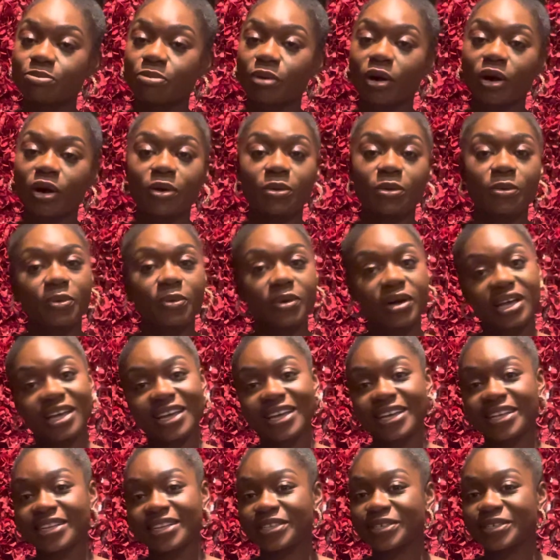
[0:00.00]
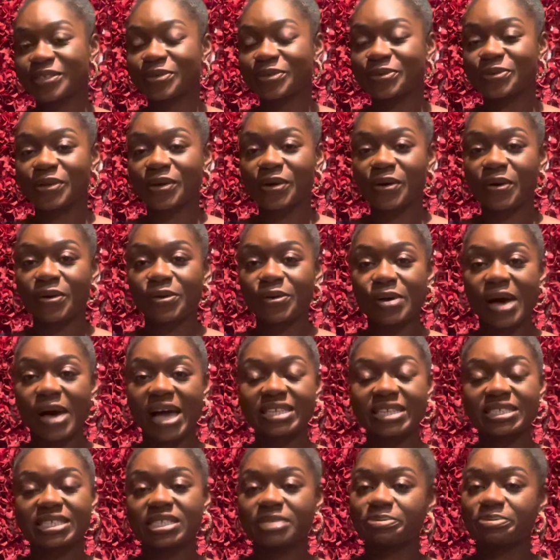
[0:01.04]
Part 1, I
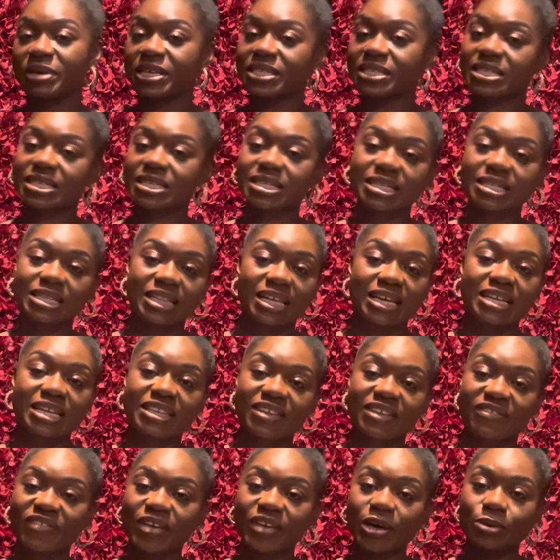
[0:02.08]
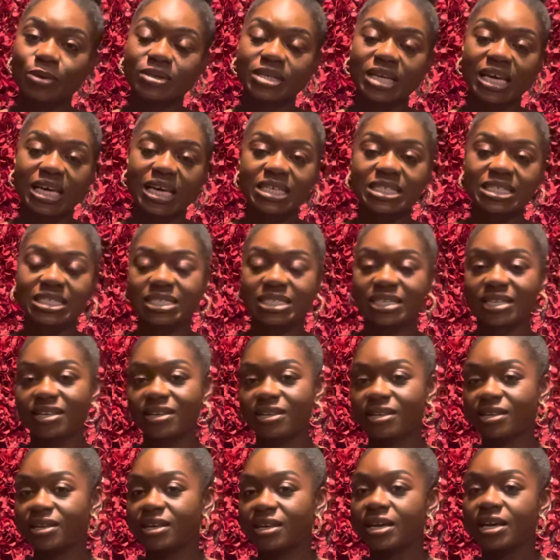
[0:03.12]
just basically laid the
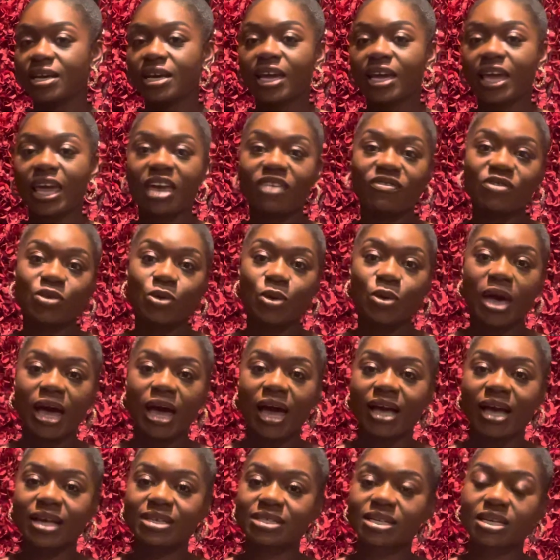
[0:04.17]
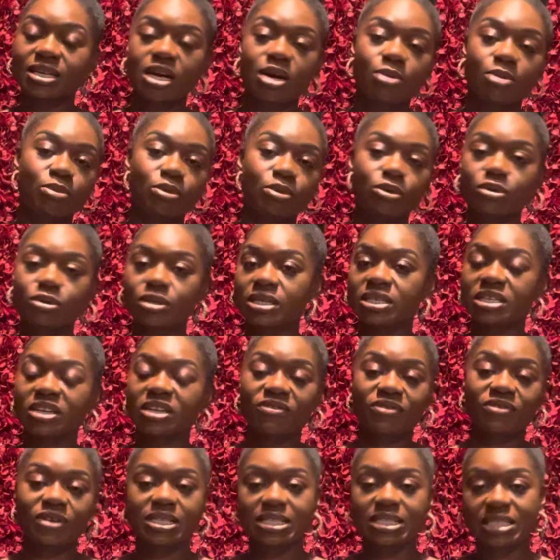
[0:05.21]
foundation, gave you guys a couple of the
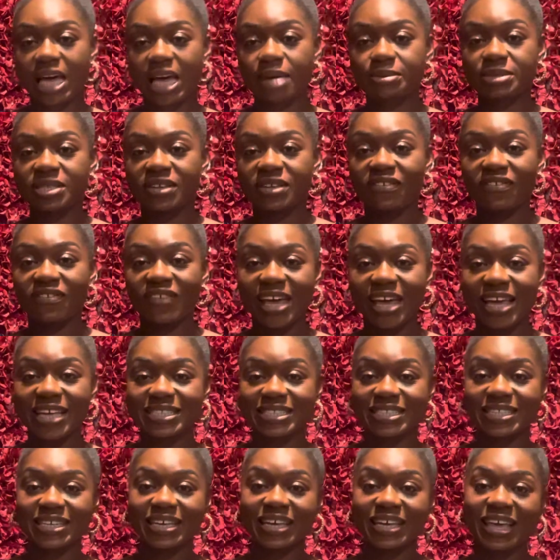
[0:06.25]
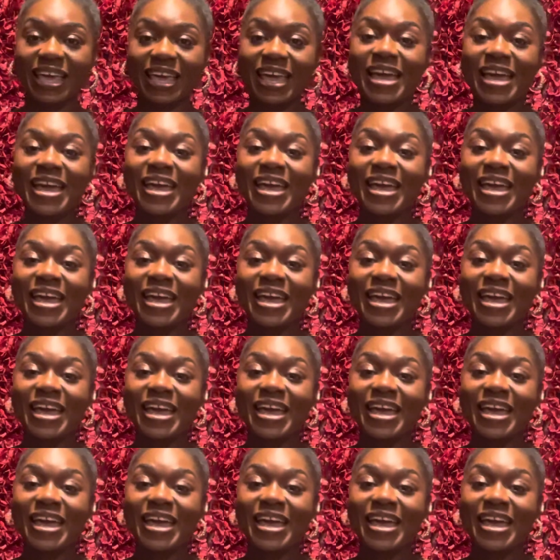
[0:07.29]
different types of fasting.